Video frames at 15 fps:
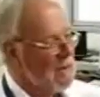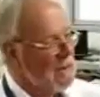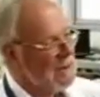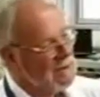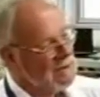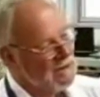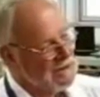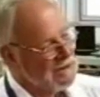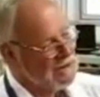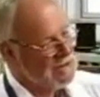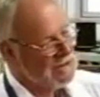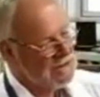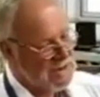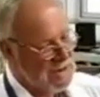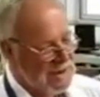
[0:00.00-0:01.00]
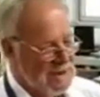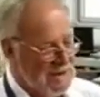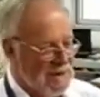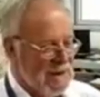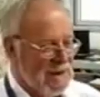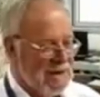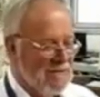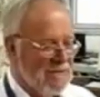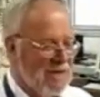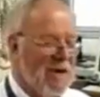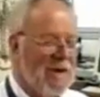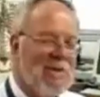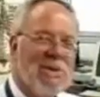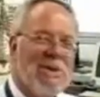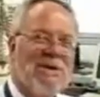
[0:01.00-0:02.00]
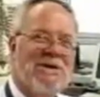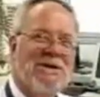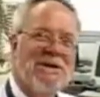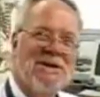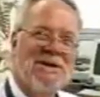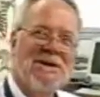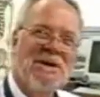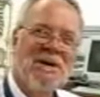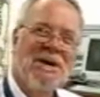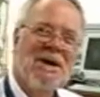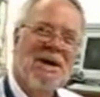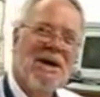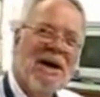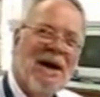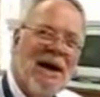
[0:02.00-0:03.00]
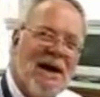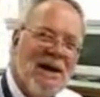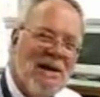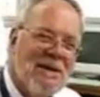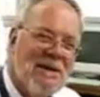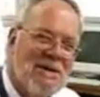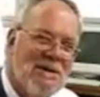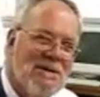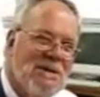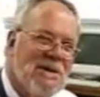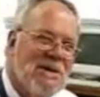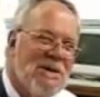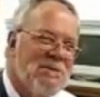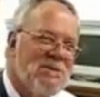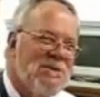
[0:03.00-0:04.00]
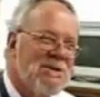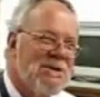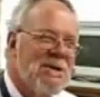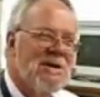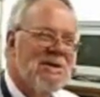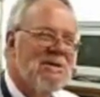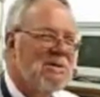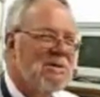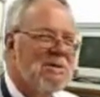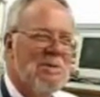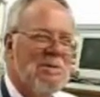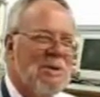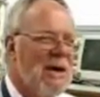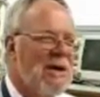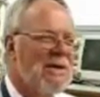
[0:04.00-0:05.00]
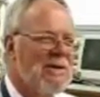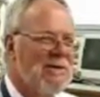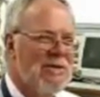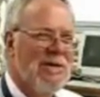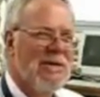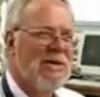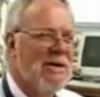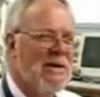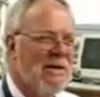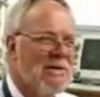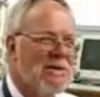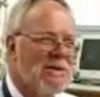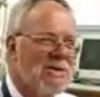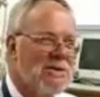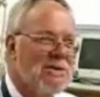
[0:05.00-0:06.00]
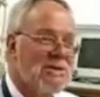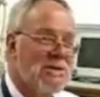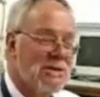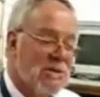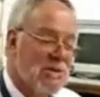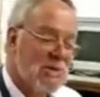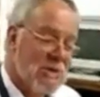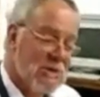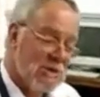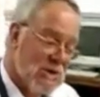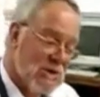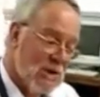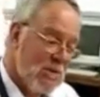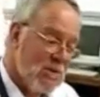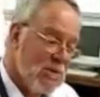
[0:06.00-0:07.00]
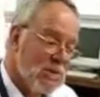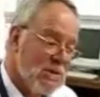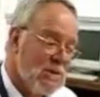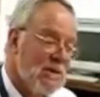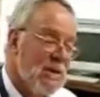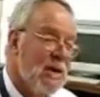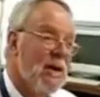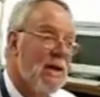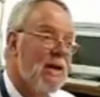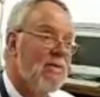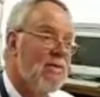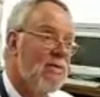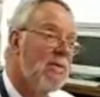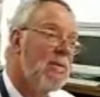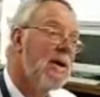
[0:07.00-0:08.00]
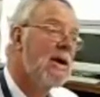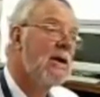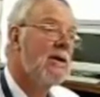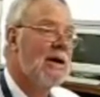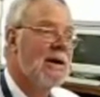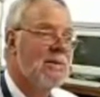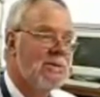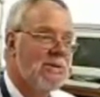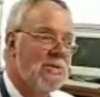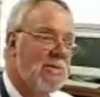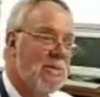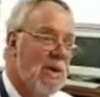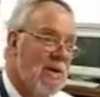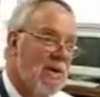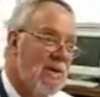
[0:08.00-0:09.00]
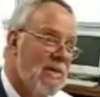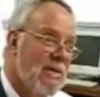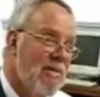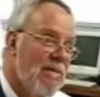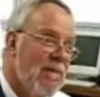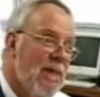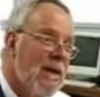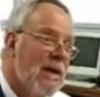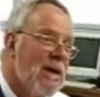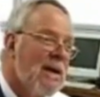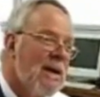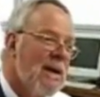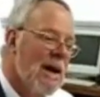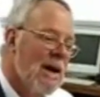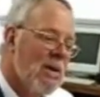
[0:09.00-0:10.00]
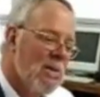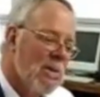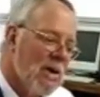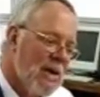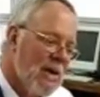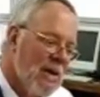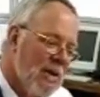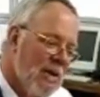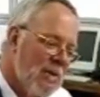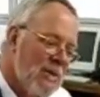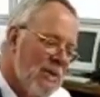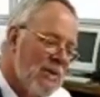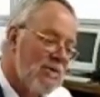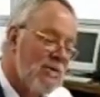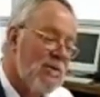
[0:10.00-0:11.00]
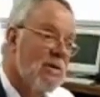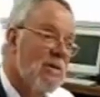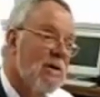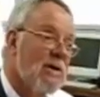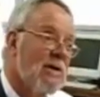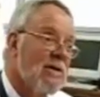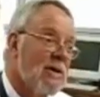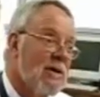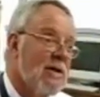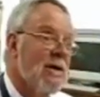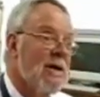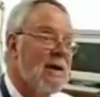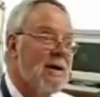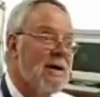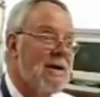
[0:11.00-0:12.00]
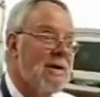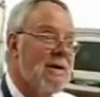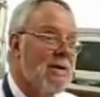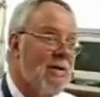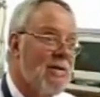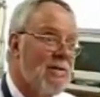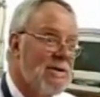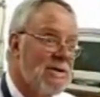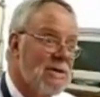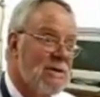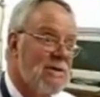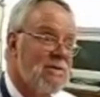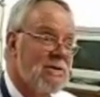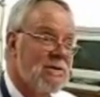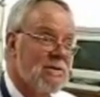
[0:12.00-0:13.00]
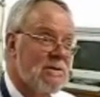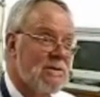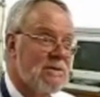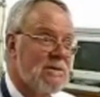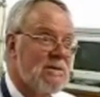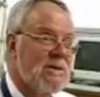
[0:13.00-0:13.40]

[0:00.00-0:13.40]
We had the tent situated there. The skull went in and it was then under sterile conditions and we sampled a few milligrams of bone and we are hoping to look at DNA of this individual.